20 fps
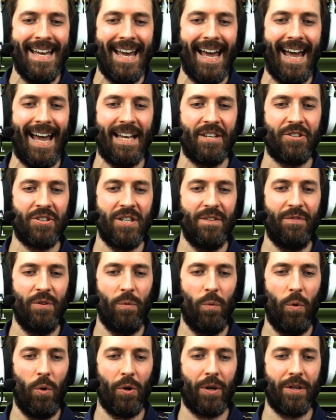As Civil
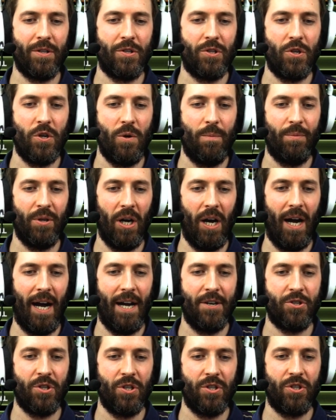War consumed
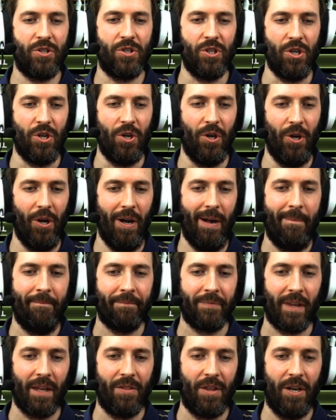Argent Dunur,
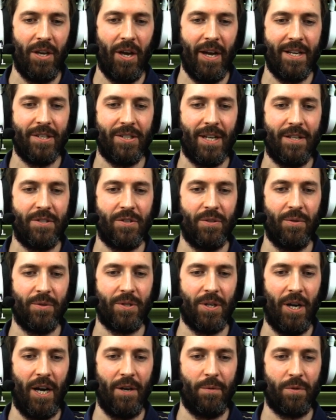the Night Sentinel's
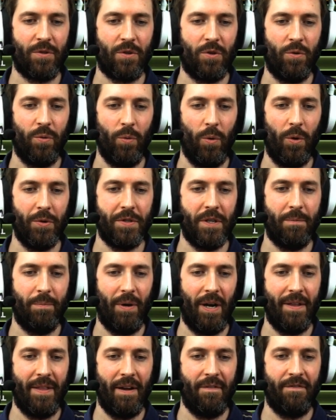Guard was quartered
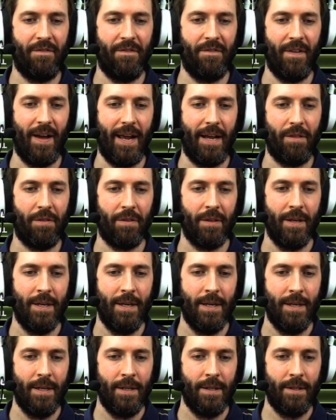by their faith.
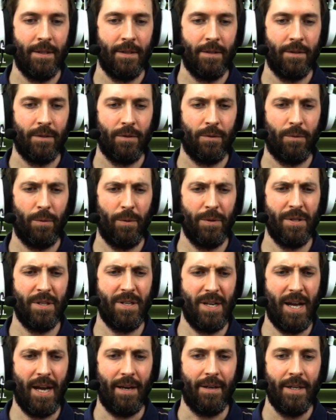Quartered,
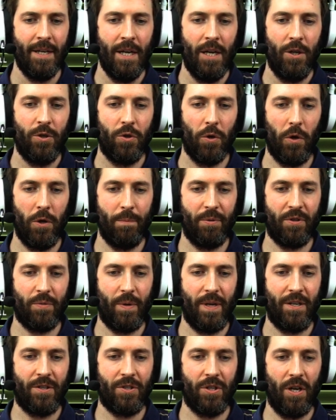yeah. Torn
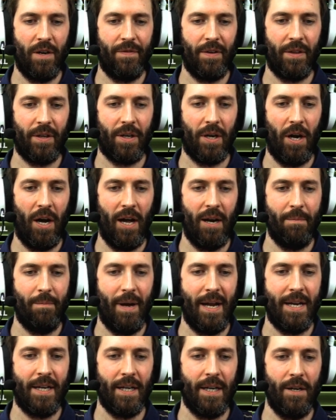between serving the Khan
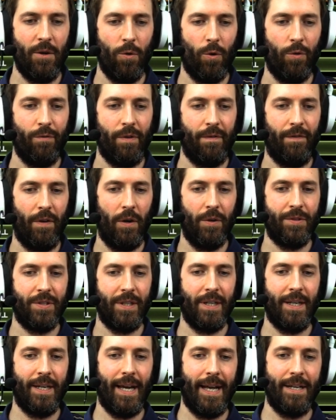Maker or revolting
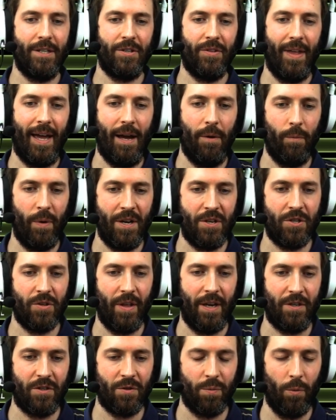against that which they
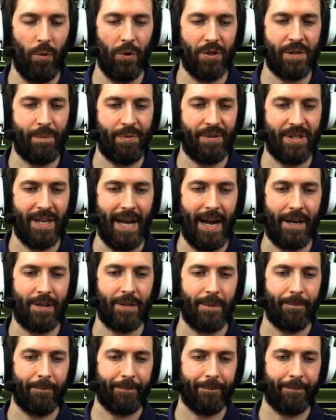swore to protect.